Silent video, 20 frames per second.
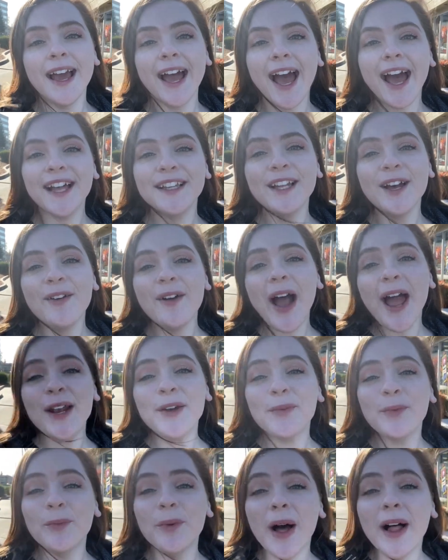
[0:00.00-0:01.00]
Hello
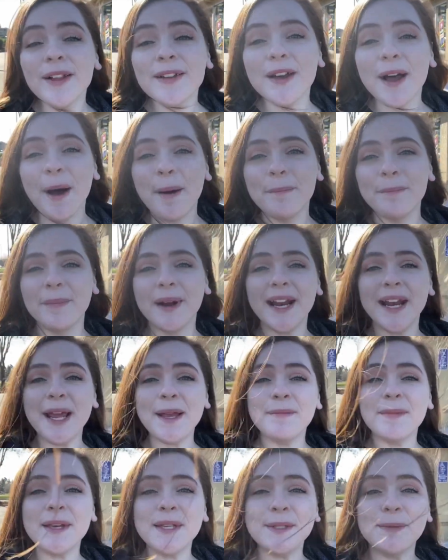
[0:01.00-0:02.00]
and welcome. My
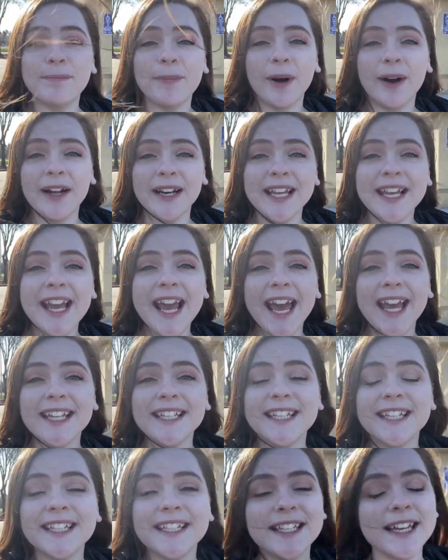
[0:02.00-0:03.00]
name is Bonnie
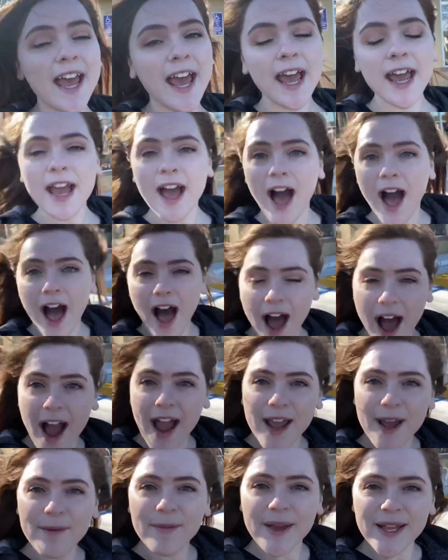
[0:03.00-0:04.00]
and today
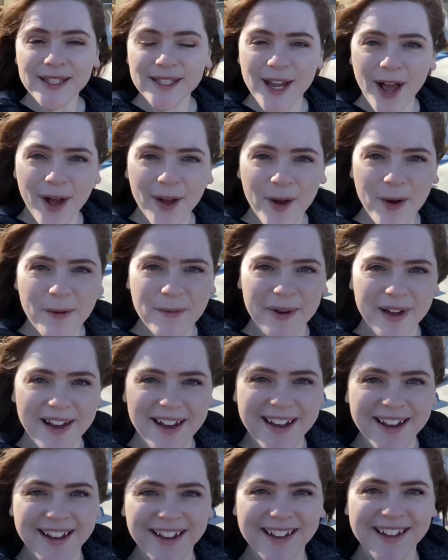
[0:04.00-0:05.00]
I am at Taco
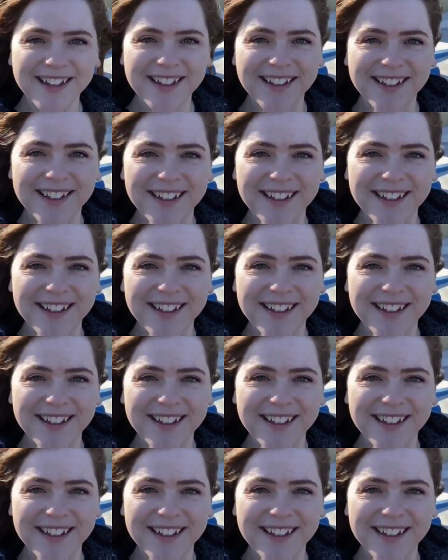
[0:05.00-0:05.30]
Bell.